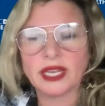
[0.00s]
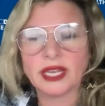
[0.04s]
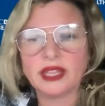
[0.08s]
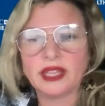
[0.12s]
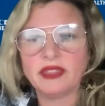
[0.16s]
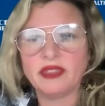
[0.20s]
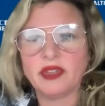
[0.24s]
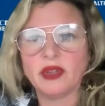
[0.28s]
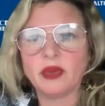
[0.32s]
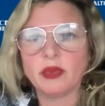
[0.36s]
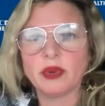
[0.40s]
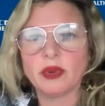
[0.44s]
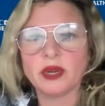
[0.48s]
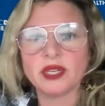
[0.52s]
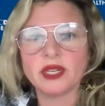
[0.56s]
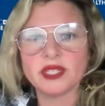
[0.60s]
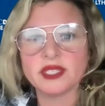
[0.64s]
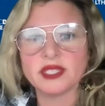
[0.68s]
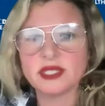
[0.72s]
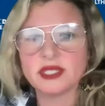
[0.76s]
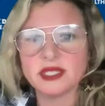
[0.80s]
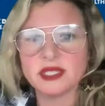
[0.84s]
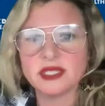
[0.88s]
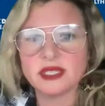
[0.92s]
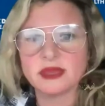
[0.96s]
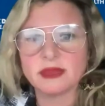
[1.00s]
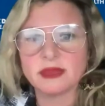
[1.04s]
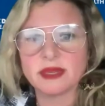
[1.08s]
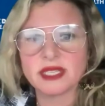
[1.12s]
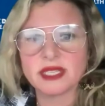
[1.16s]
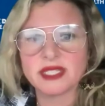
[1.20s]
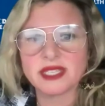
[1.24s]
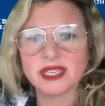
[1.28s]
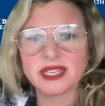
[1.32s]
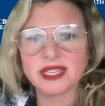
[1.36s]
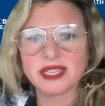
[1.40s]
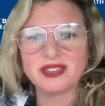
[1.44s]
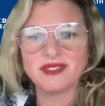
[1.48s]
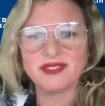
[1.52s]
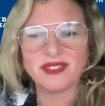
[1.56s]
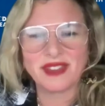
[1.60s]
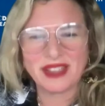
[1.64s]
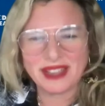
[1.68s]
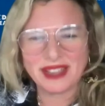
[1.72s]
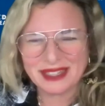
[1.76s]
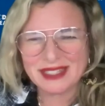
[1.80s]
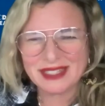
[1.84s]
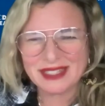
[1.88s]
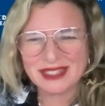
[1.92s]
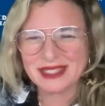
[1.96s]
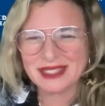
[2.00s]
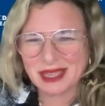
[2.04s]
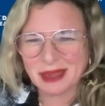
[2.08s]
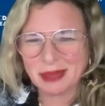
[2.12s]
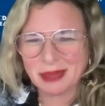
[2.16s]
and I think we're going to see some exciting findings